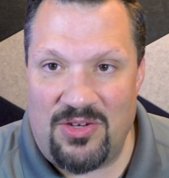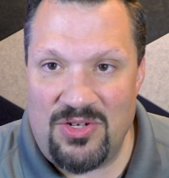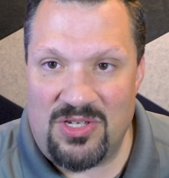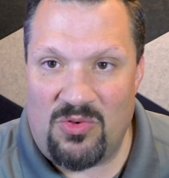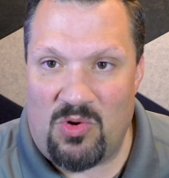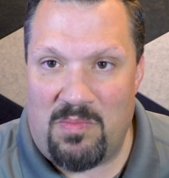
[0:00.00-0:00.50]

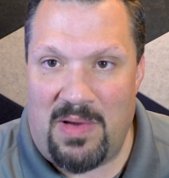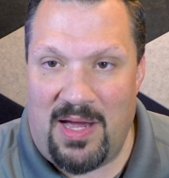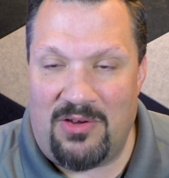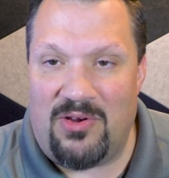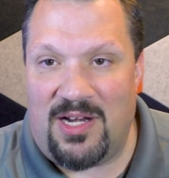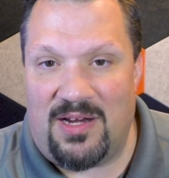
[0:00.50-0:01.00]
Usually we're
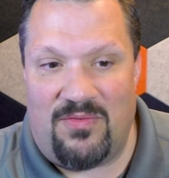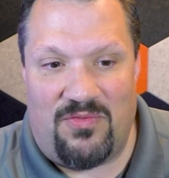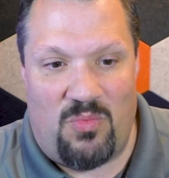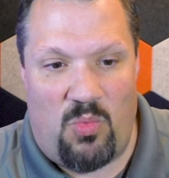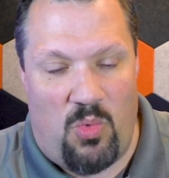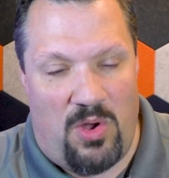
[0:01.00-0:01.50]
migrating
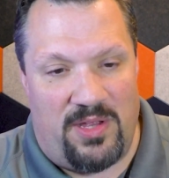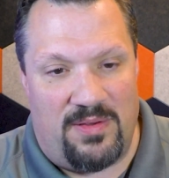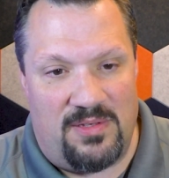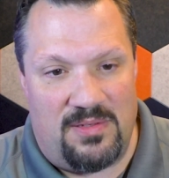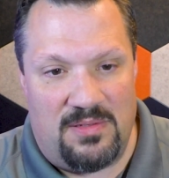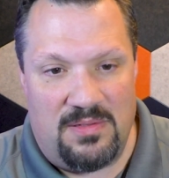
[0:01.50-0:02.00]
from
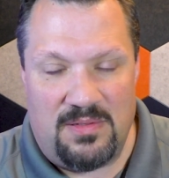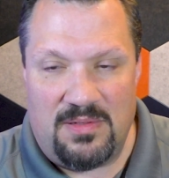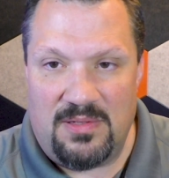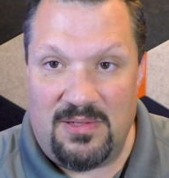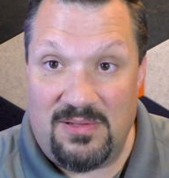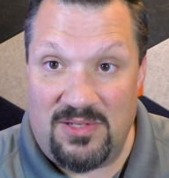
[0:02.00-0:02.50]
one
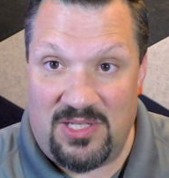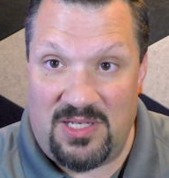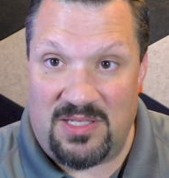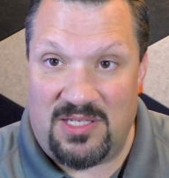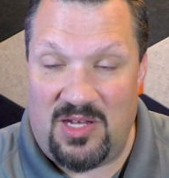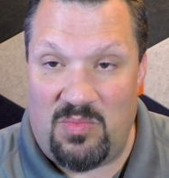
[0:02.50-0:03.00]

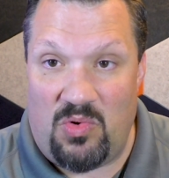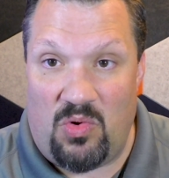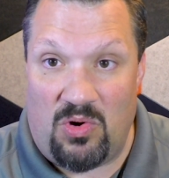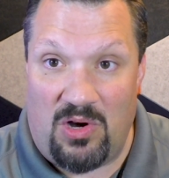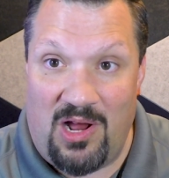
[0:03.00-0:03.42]
system or